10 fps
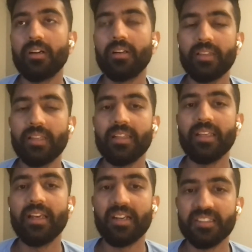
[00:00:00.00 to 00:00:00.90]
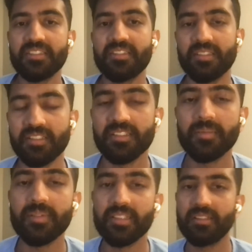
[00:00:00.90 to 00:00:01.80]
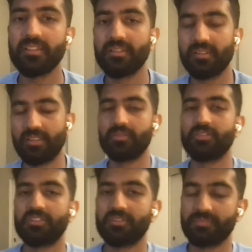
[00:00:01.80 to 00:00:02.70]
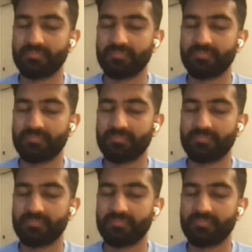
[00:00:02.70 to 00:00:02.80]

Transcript: they ask system design rounds.